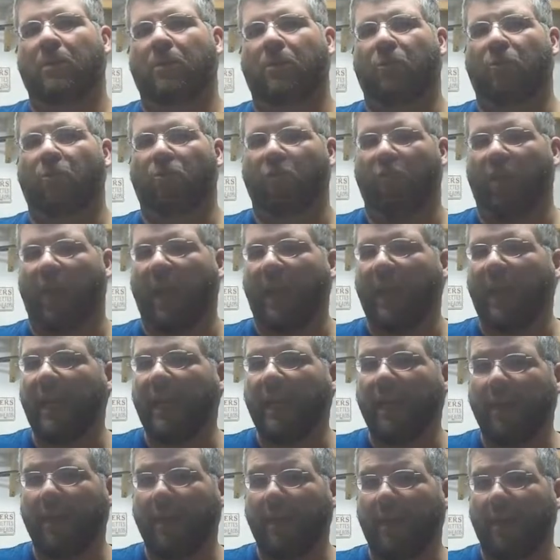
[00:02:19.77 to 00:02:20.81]

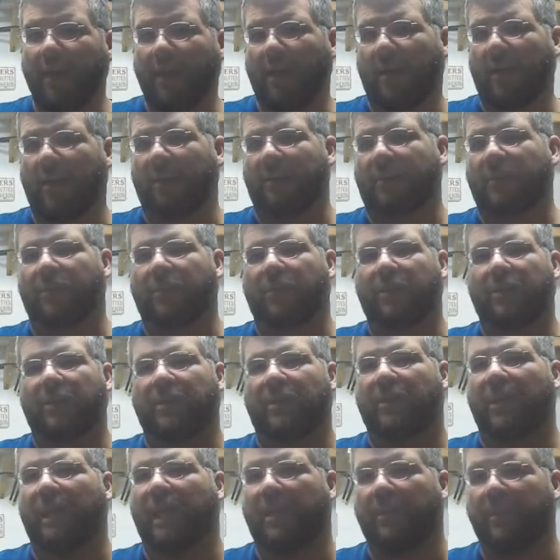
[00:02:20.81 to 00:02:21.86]
rain is what
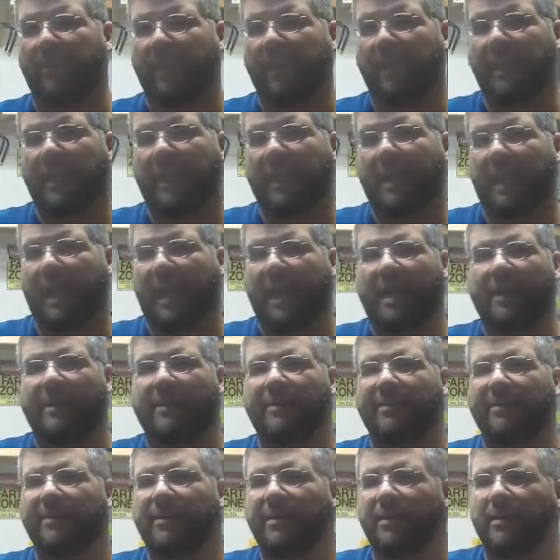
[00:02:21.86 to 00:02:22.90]
they're labeling it
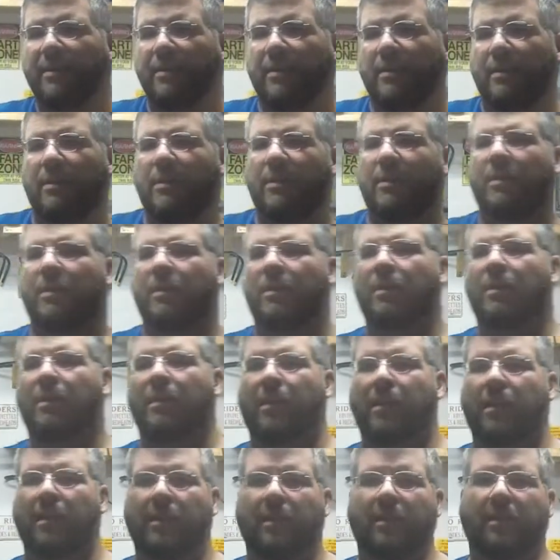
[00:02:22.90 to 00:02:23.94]
as.
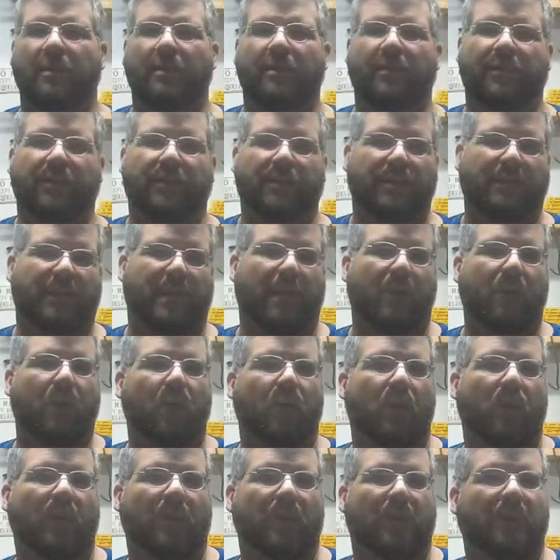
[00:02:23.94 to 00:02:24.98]
So it's got
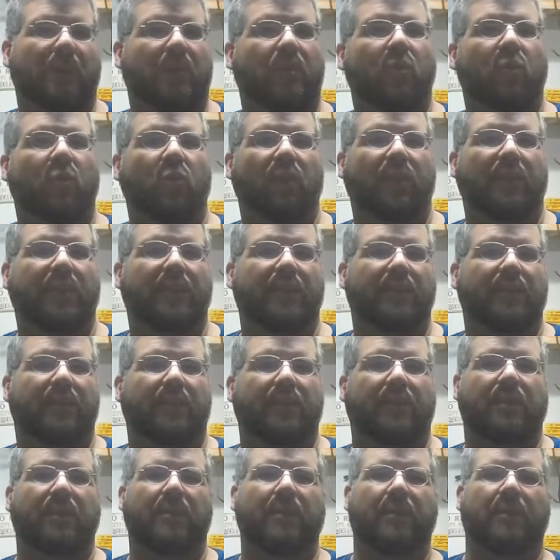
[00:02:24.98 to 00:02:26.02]
some wind,
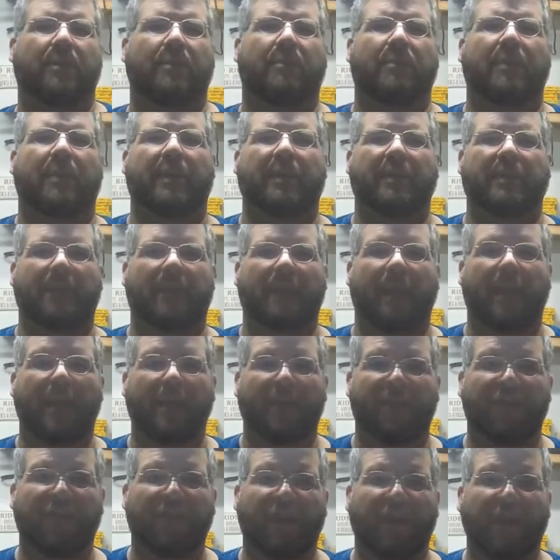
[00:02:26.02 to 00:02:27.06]
but it's a lot
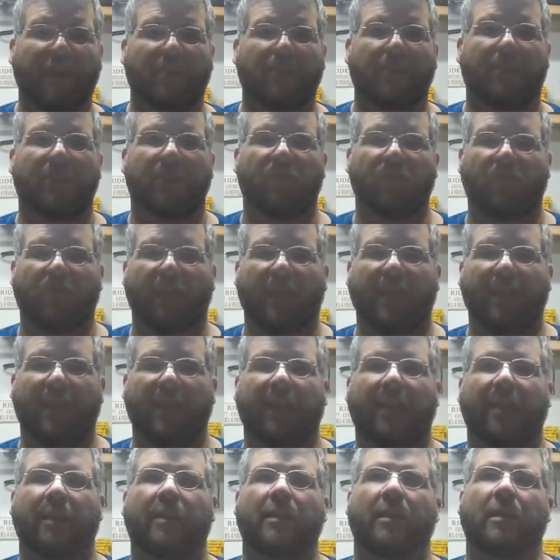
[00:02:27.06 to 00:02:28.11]
of rain. It's been
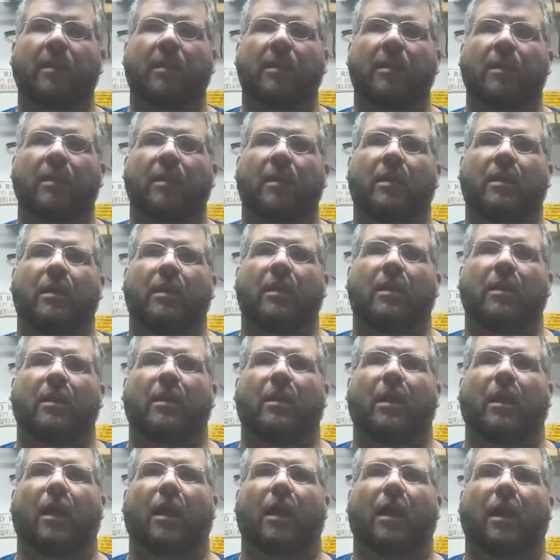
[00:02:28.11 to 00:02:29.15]
raining
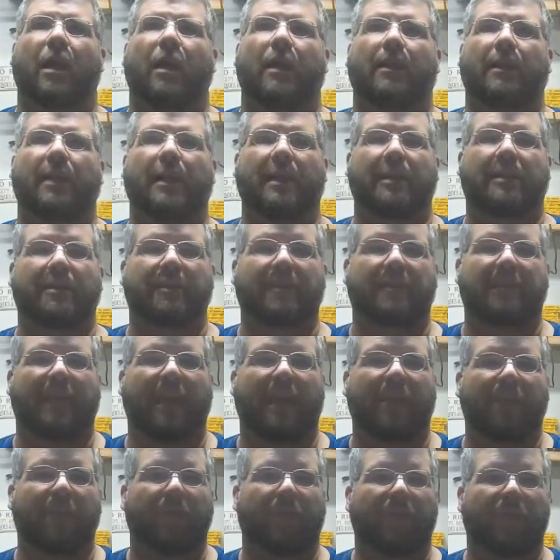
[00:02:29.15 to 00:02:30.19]

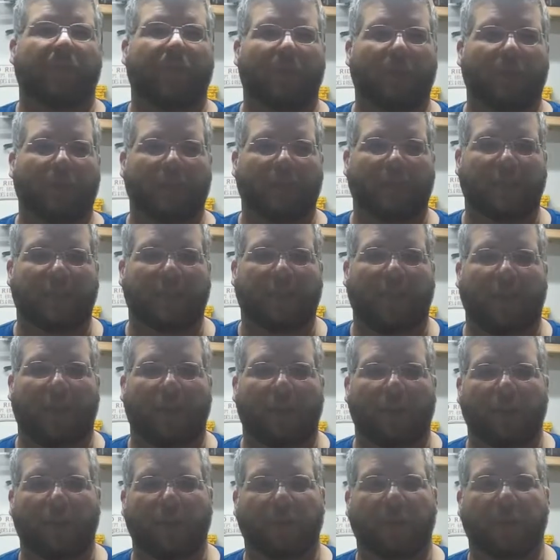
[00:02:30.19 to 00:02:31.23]
non-stop for 4 to 6
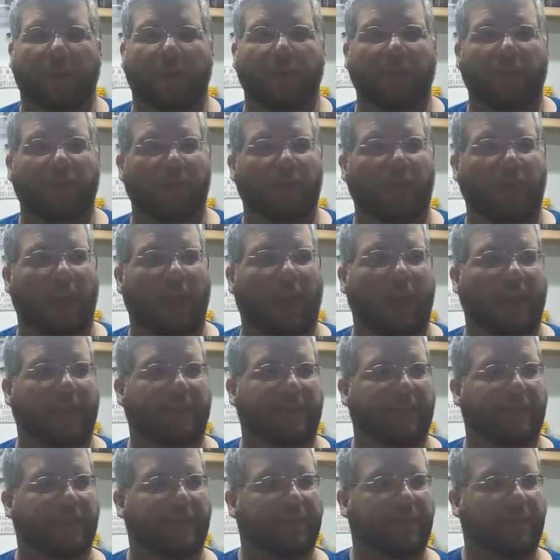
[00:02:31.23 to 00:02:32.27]
hours for the
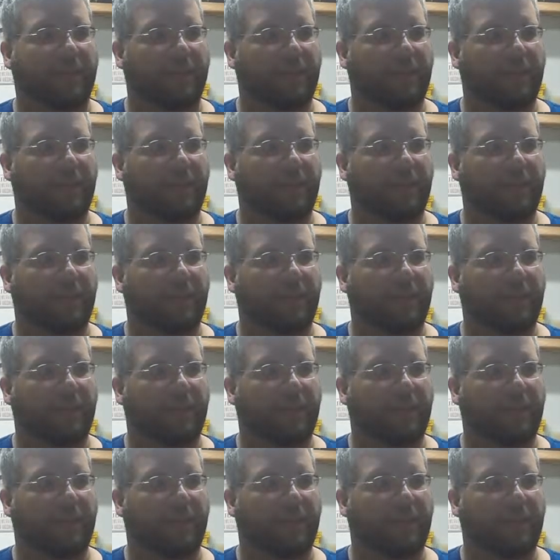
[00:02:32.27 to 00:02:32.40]
last